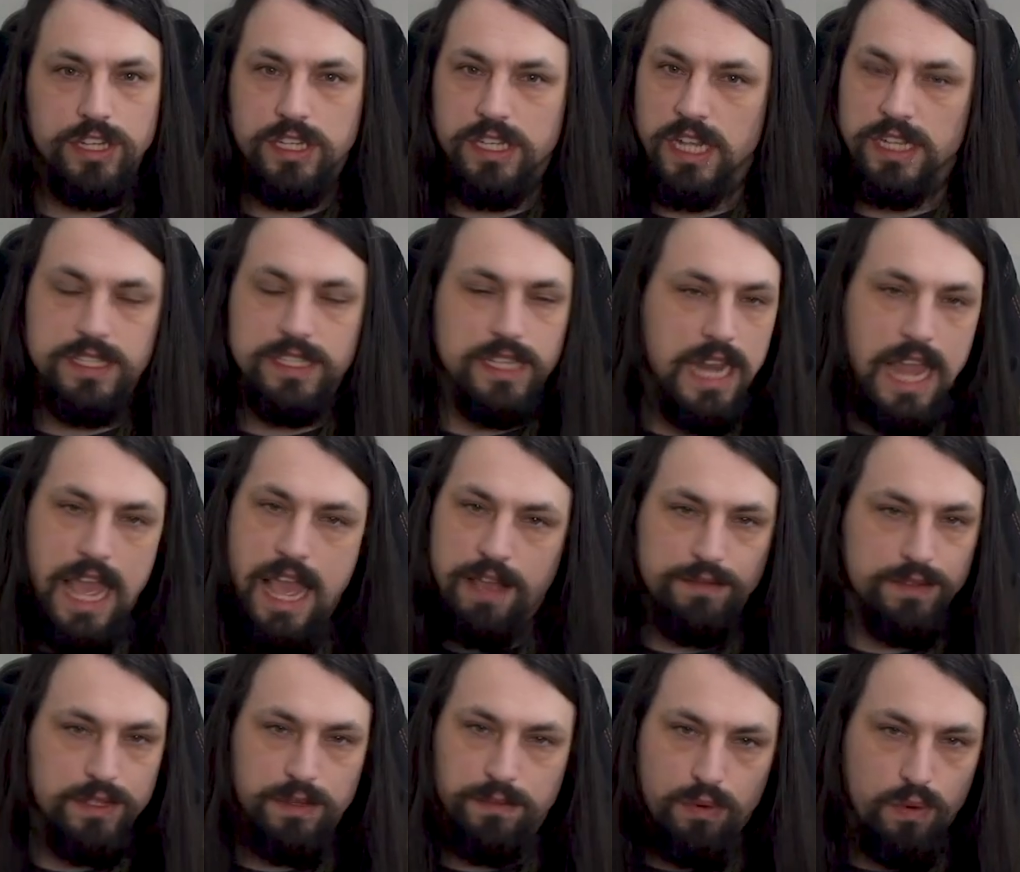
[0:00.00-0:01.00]
doesn't have
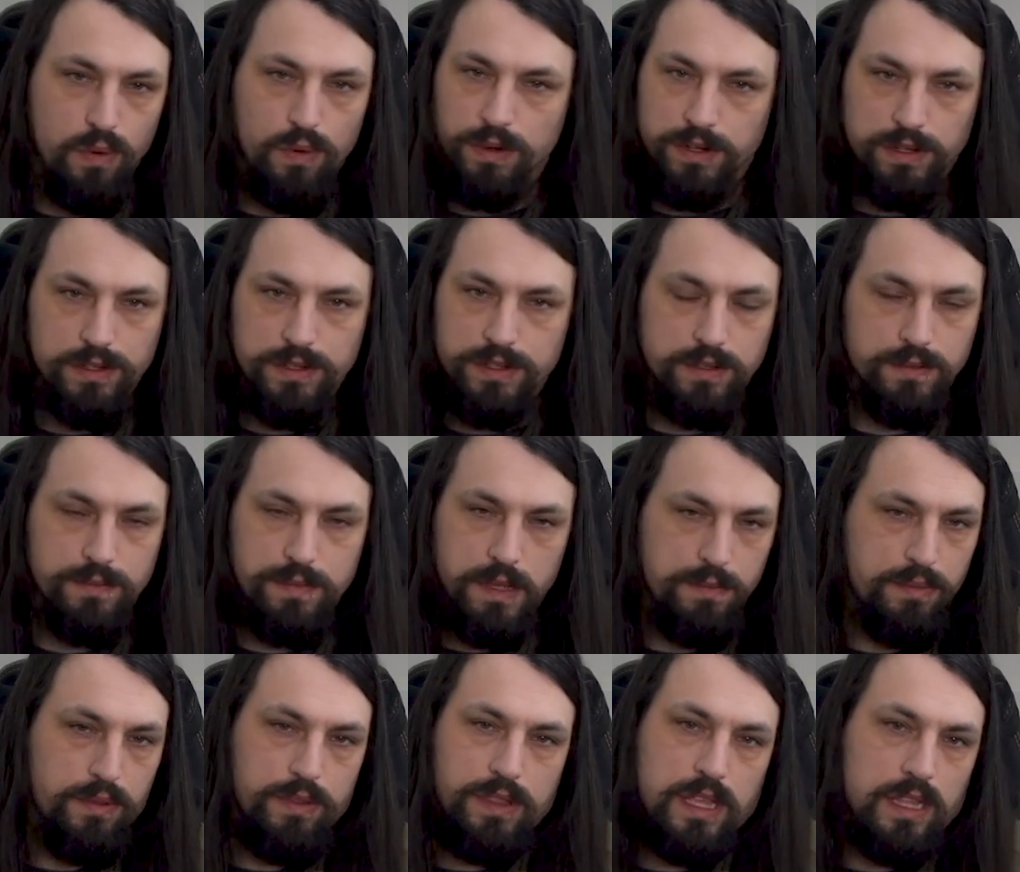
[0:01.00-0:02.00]
supporters or
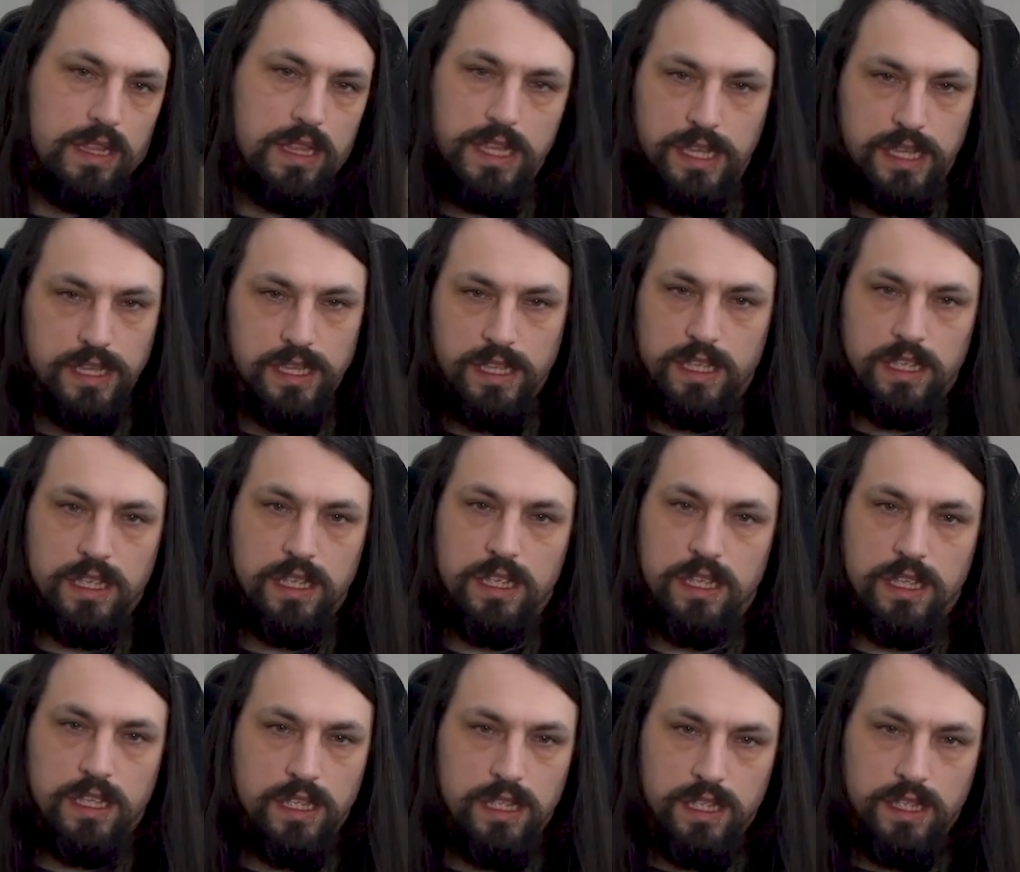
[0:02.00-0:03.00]
people that like
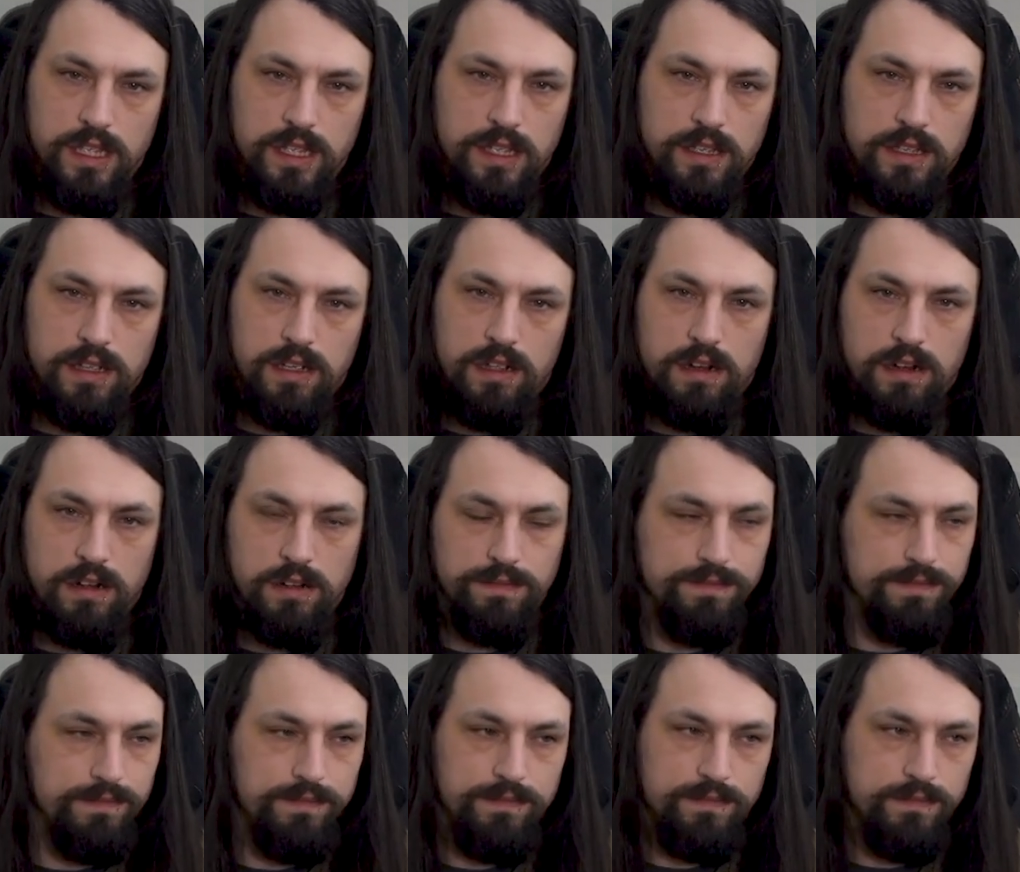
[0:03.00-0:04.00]
are
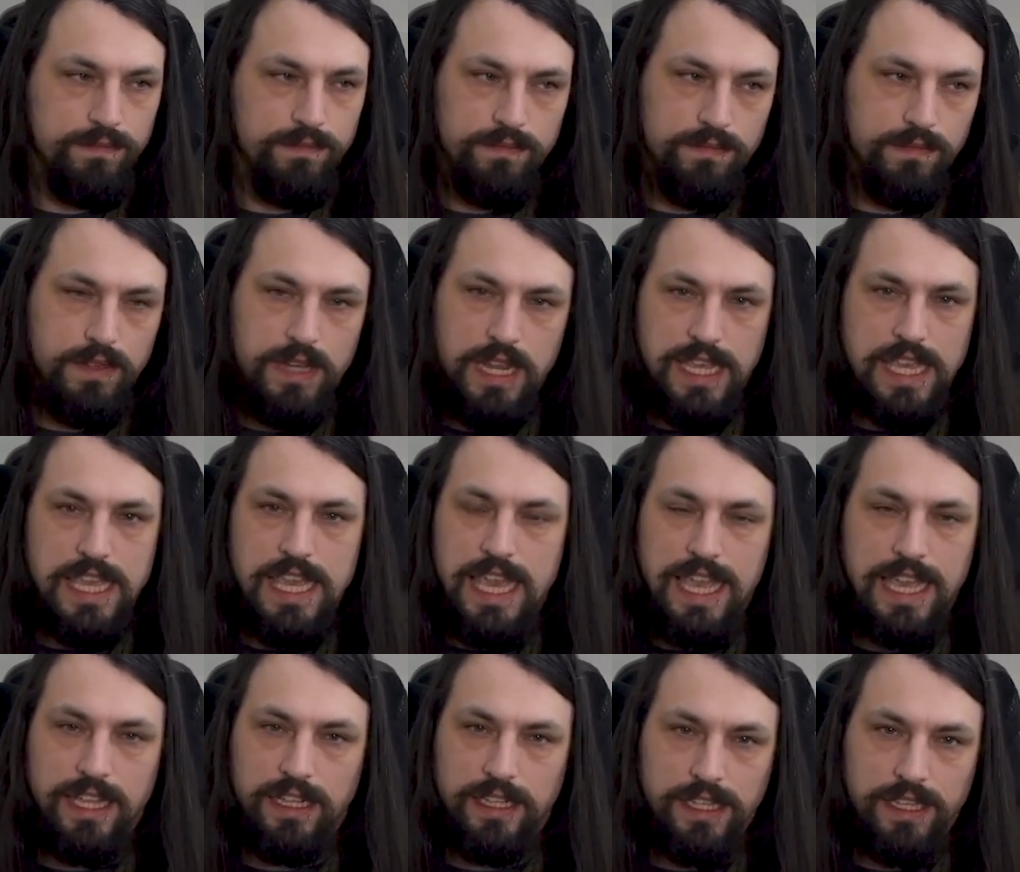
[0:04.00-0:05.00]
Nikki
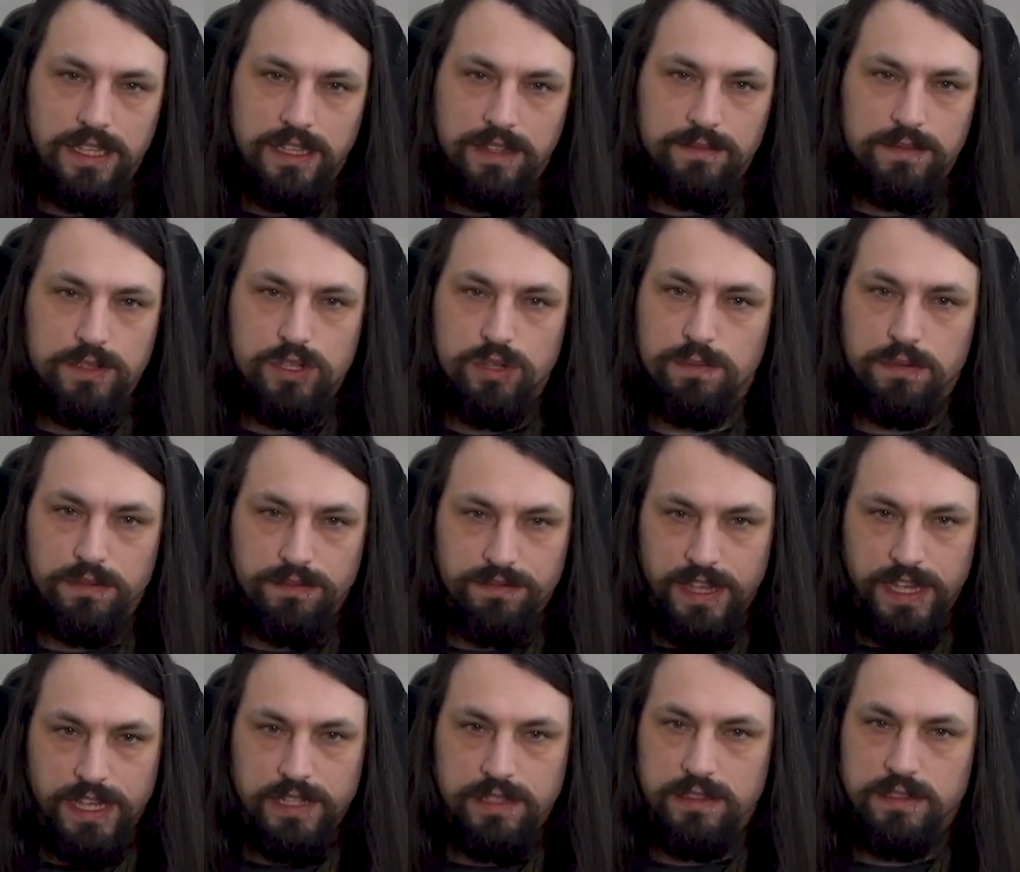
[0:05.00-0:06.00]
Haley super
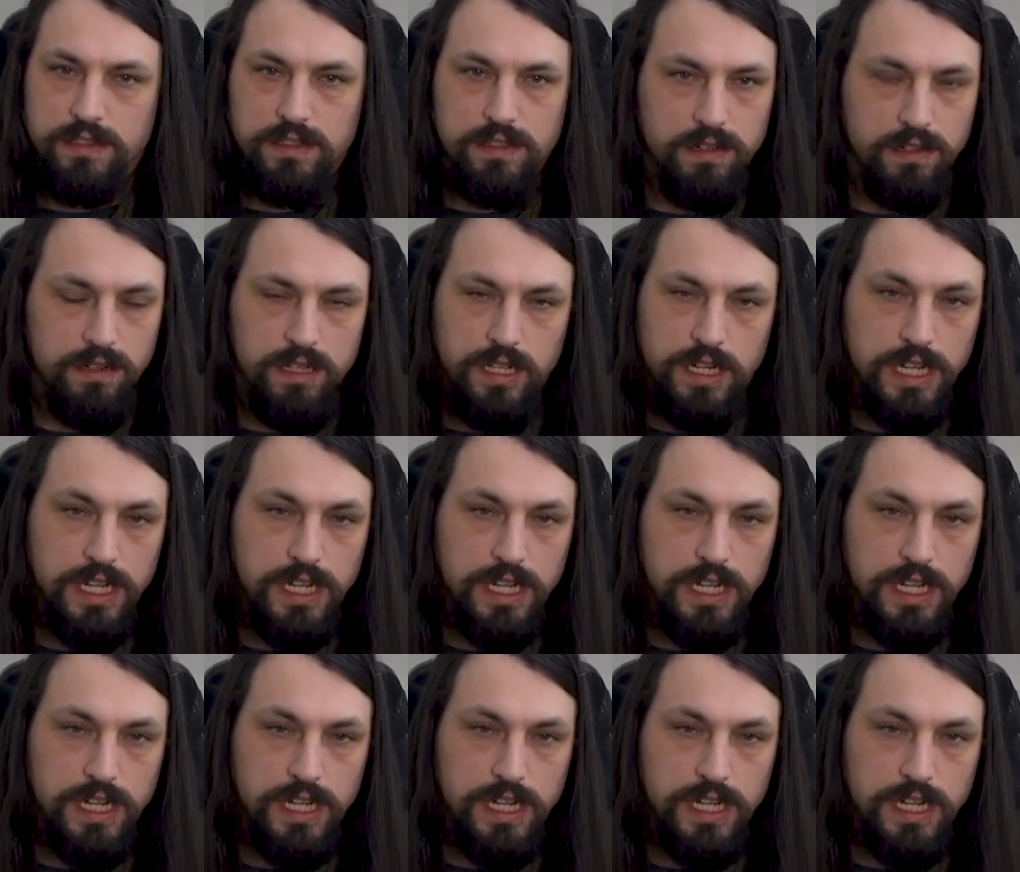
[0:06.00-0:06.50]
fans. They're gonna